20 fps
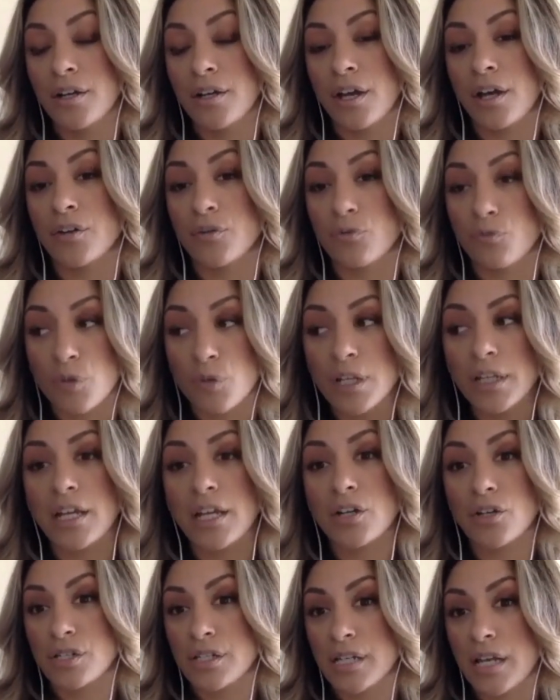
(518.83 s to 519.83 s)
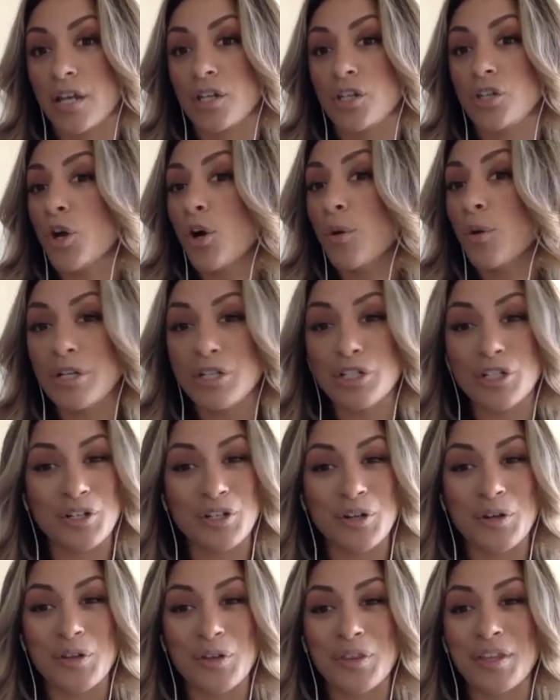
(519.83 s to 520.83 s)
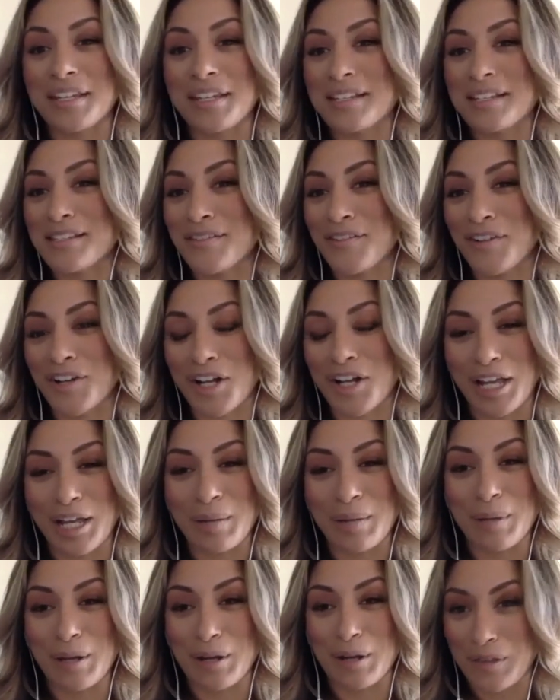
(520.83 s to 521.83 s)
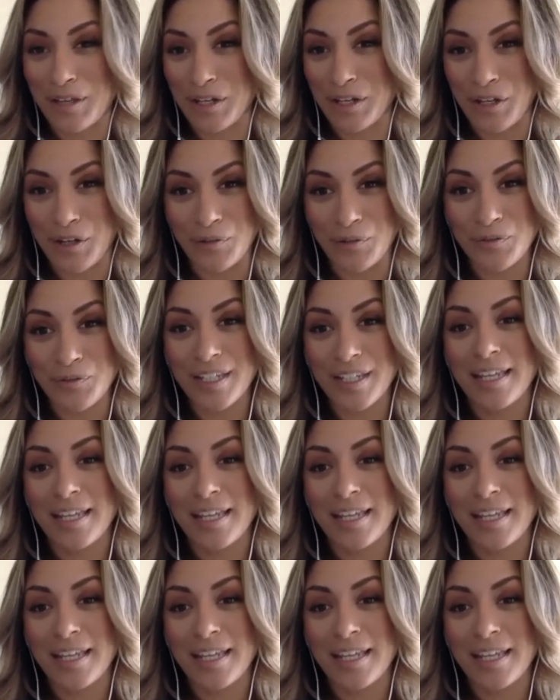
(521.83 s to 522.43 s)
and really understand nobody should know the needs of your client better than you.